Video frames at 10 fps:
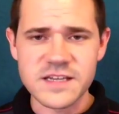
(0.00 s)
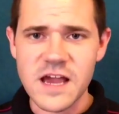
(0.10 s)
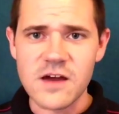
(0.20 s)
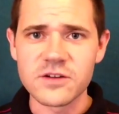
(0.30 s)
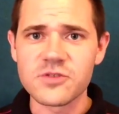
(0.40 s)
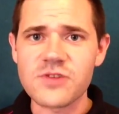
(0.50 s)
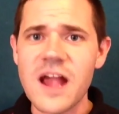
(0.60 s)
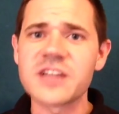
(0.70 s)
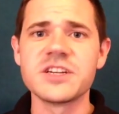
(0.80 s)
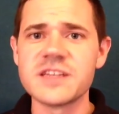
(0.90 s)
down,
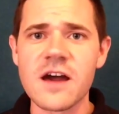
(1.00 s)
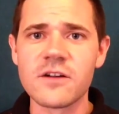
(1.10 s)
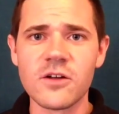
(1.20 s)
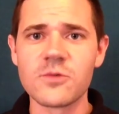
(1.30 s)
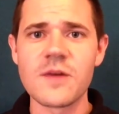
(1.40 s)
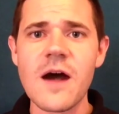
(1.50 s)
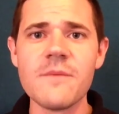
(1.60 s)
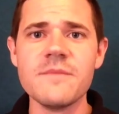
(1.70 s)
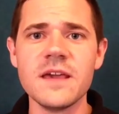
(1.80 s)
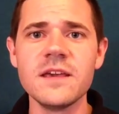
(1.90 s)
crashing down all
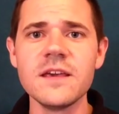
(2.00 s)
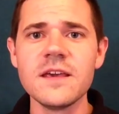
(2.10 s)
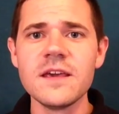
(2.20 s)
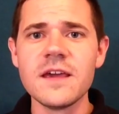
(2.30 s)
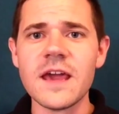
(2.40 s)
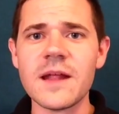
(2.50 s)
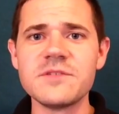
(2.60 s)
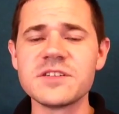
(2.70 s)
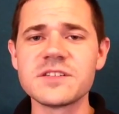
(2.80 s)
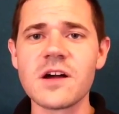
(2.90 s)
around me. And I'm
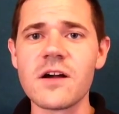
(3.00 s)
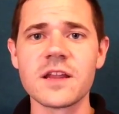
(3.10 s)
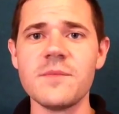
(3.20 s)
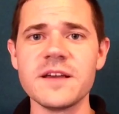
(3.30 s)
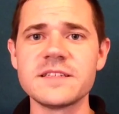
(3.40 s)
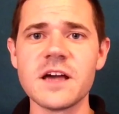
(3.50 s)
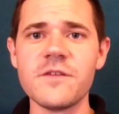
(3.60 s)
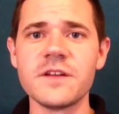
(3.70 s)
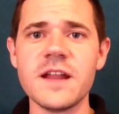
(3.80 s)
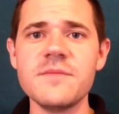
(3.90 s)
just talking to
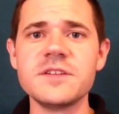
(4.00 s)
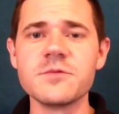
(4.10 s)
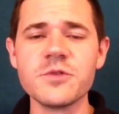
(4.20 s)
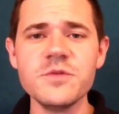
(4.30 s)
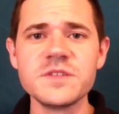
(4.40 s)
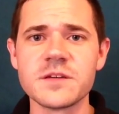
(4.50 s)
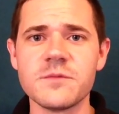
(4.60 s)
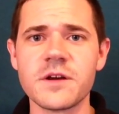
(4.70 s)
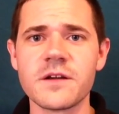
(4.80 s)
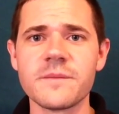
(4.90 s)
myself in an empty room
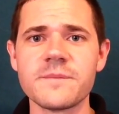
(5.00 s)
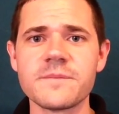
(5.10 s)
somewhere.